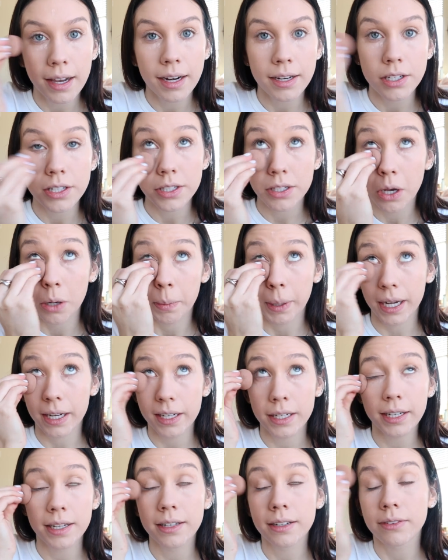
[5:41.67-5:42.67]
And I just go
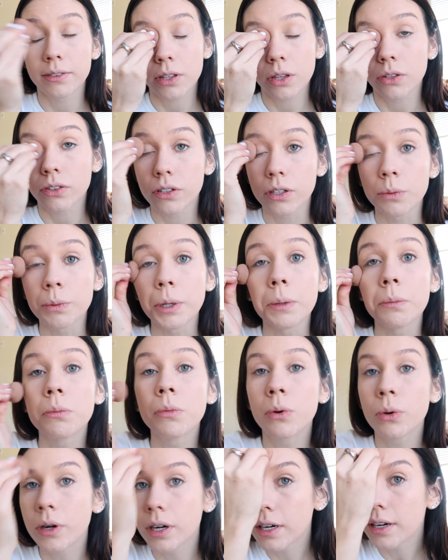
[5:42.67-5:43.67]
back in with a little bit
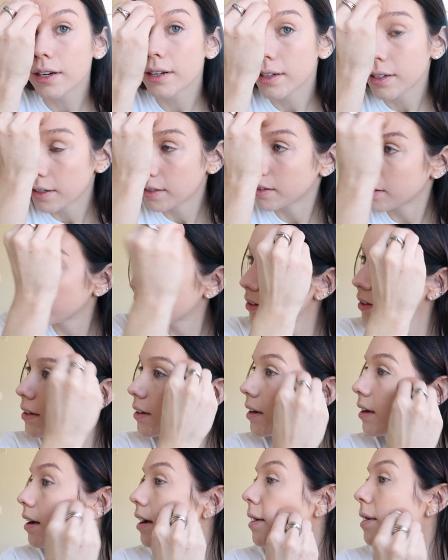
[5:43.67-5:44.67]
more
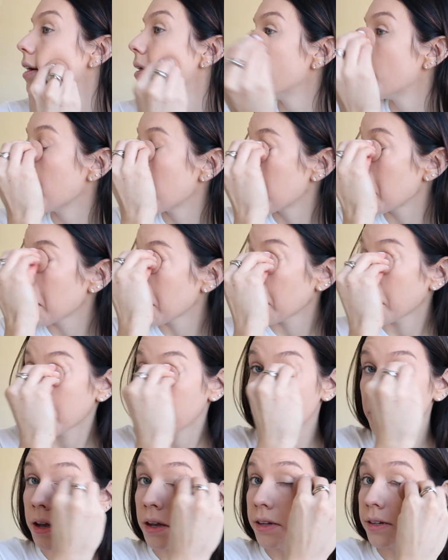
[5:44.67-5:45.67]

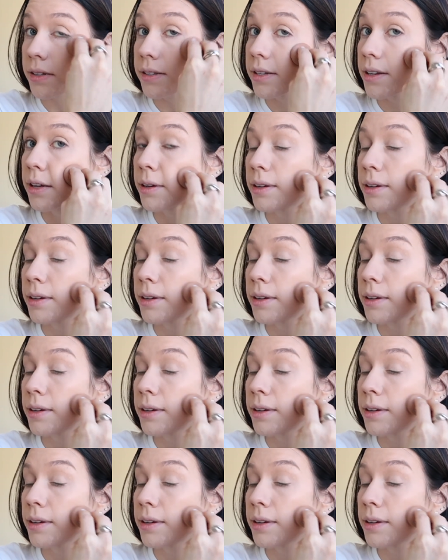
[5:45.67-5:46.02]
and